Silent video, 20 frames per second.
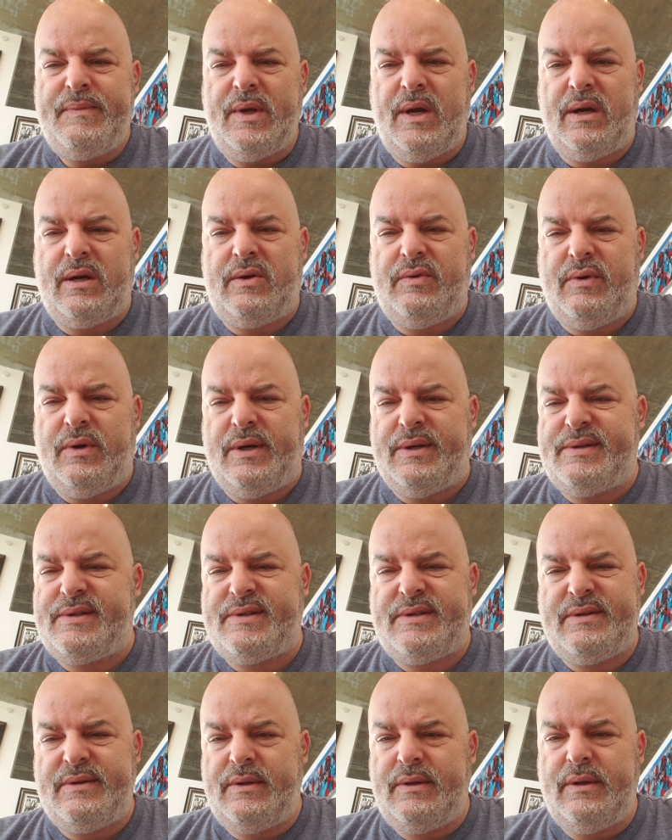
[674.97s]

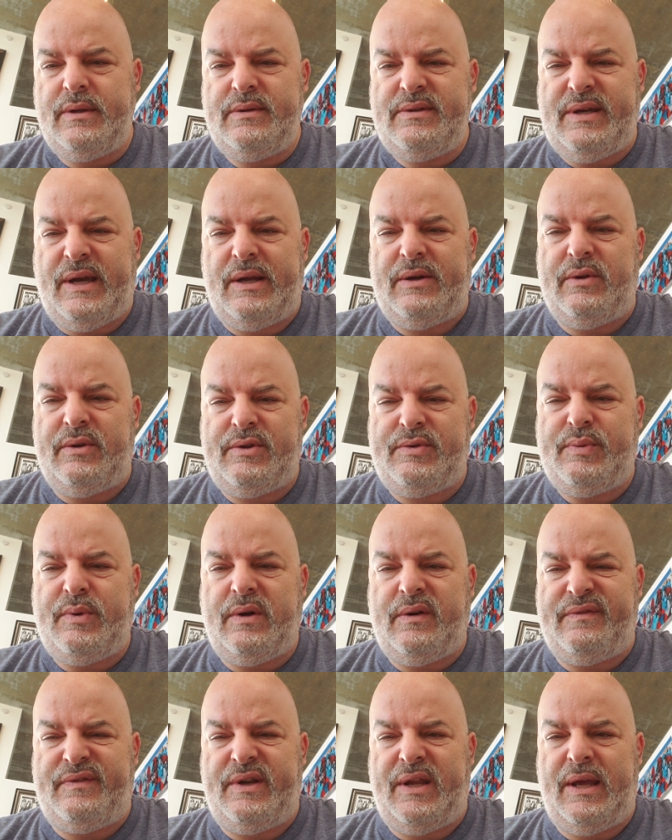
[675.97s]
across 10 or
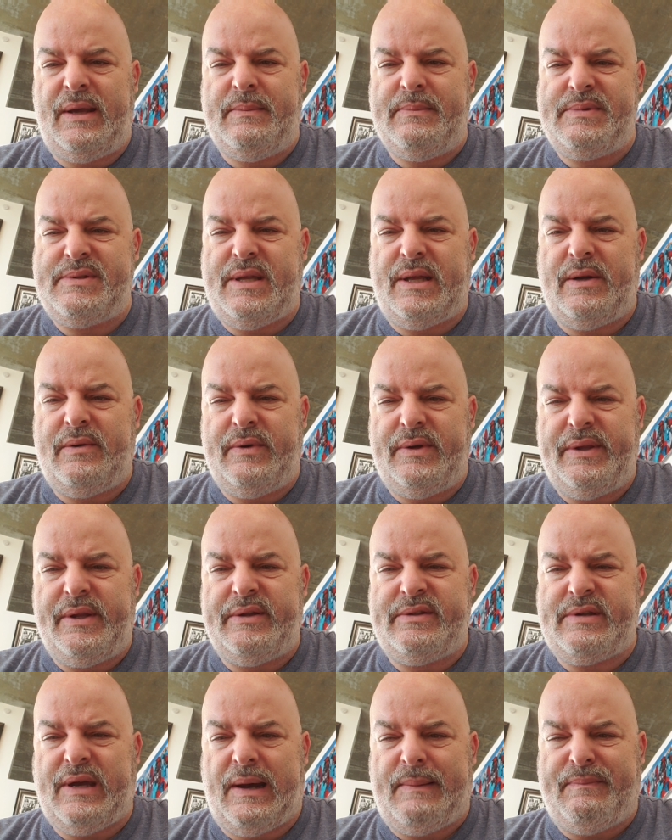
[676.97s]
12 names that are in the
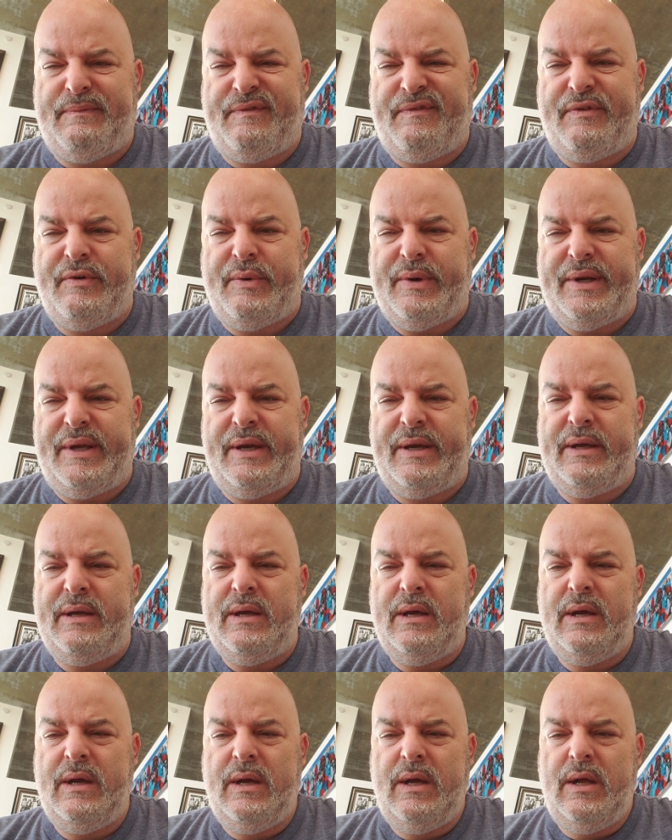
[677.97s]
top 40
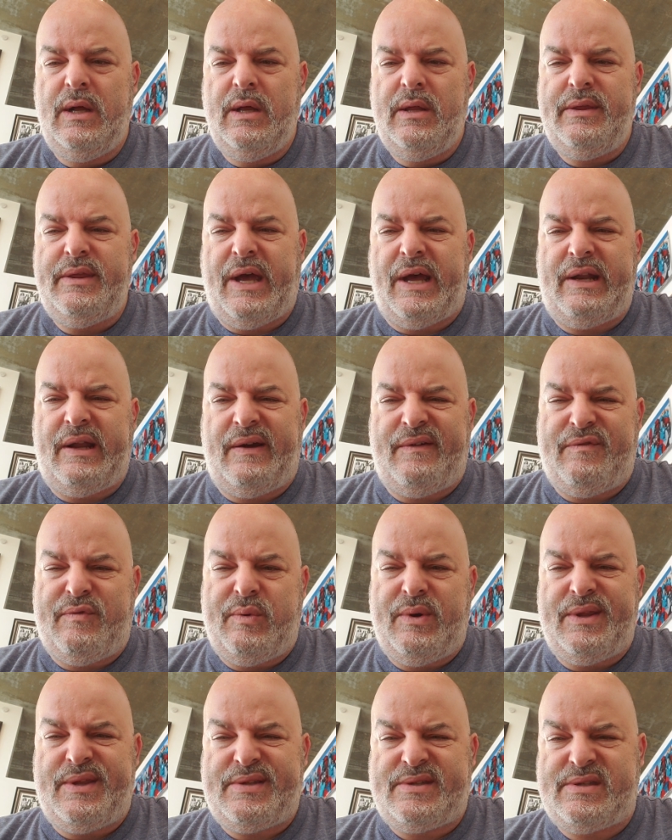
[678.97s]
that have
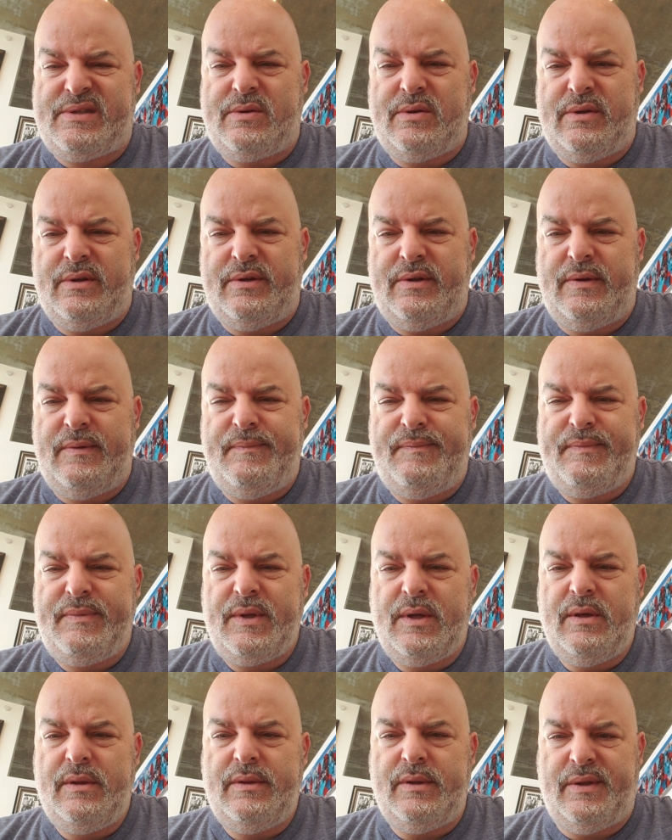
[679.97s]
withstood
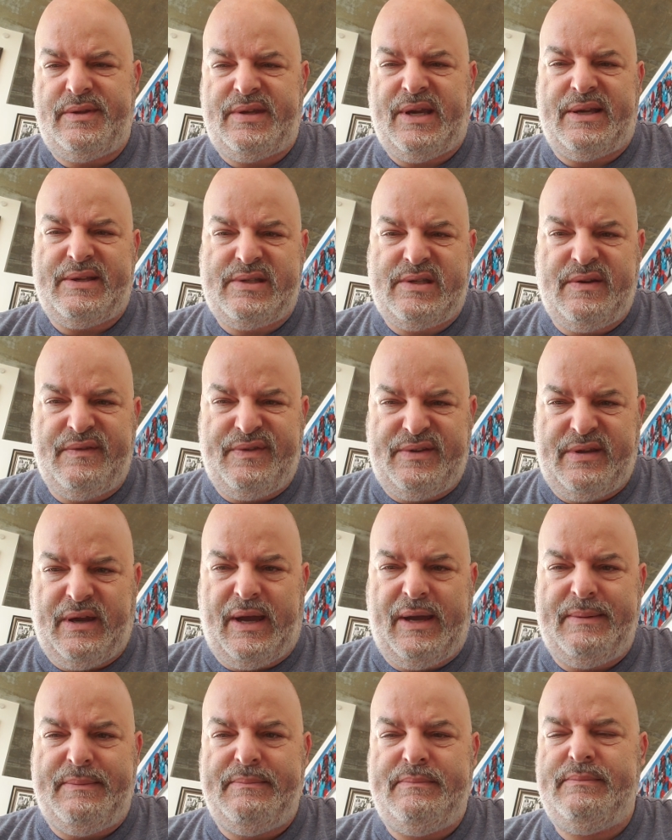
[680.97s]
the test of
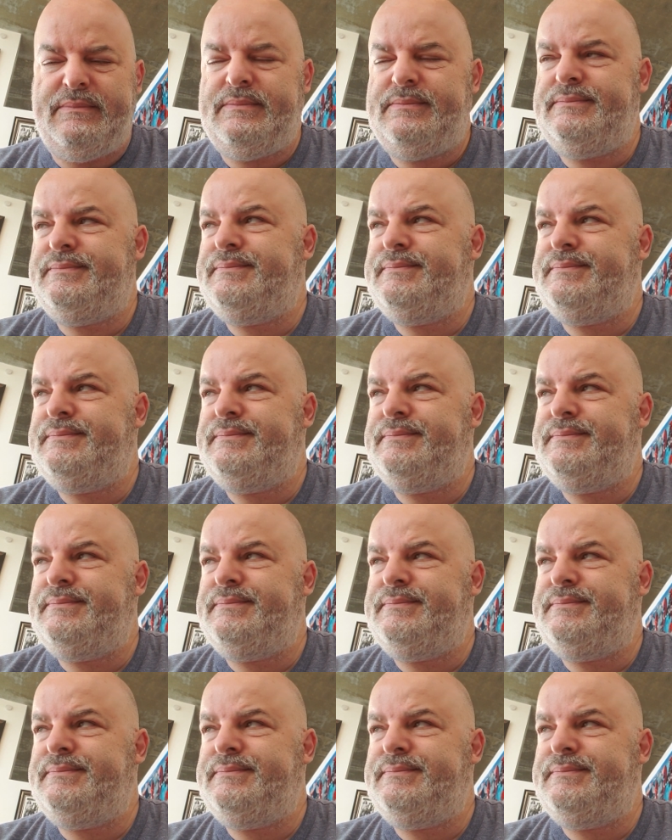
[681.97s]
time.